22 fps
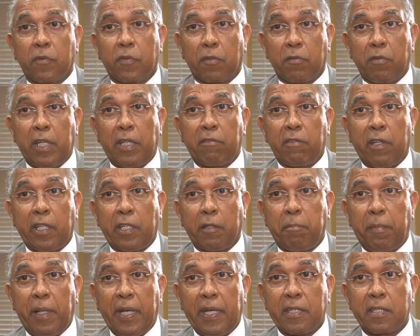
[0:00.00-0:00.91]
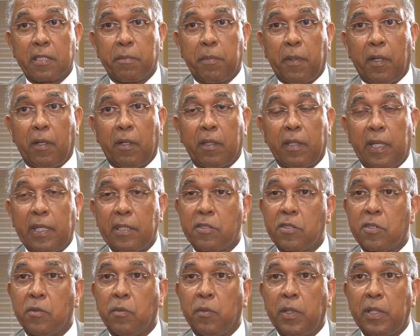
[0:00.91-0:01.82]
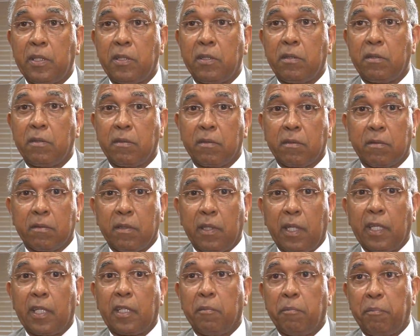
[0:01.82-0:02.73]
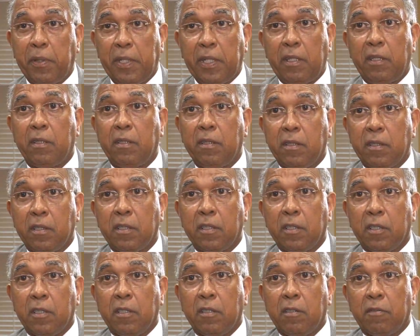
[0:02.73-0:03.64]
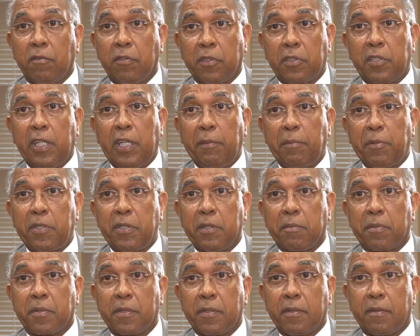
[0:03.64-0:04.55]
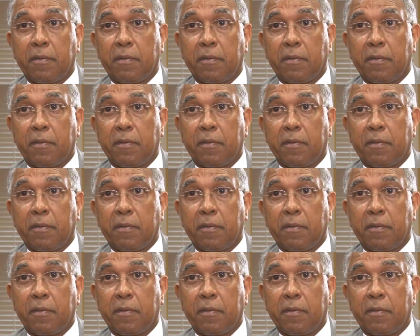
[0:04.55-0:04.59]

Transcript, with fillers: for Red Raider basketball, and that's to win and compete for championships.